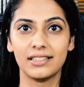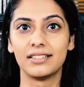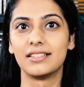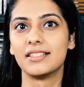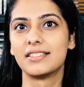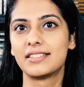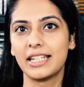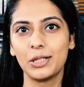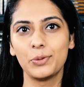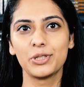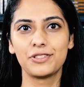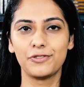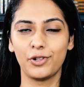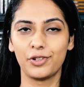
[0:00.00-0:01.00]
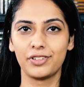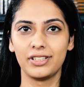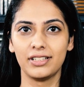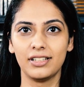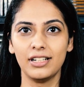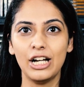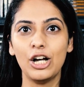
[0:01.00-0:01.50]
a distinguished
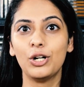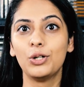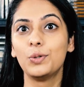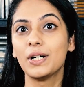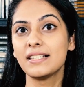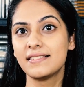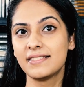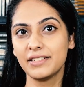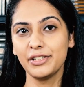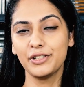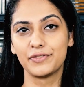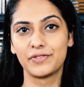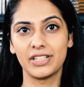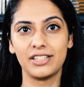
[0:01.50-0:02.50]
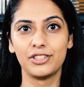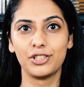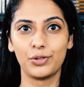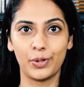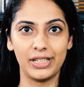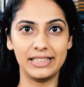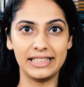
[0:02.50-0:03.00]
foreigner who has served in the
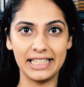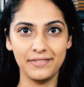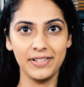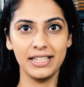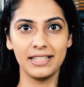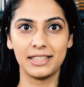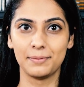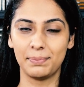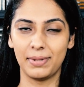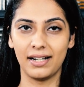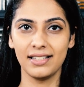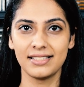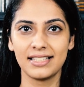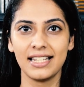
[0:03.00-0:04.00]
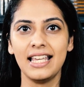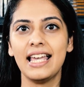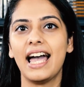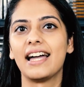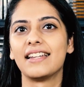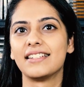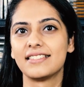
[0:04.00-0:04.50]
Royal Navy in the past
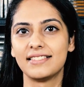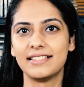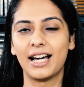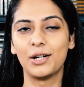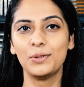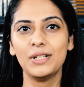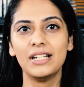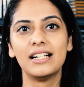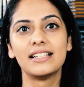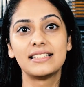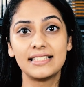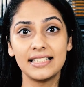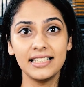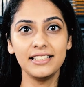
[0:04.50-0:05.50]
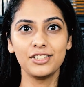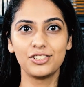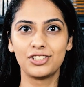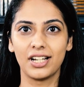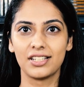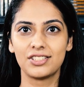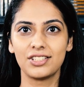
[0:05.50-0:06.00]
and is now a senior
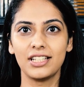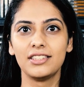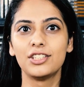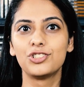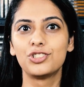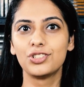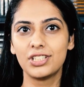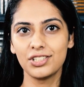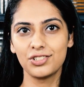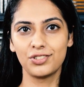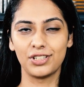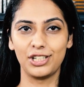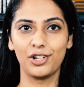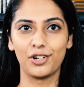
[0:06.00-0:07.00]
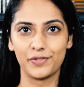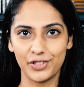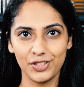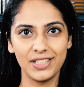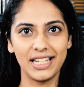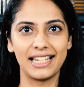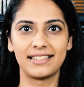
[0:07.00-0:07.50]
judge in the Judiciary of the
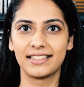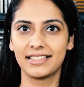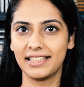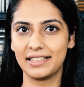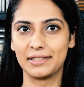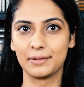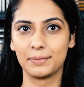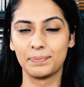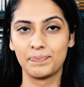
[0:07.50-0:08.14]
United Kingdom.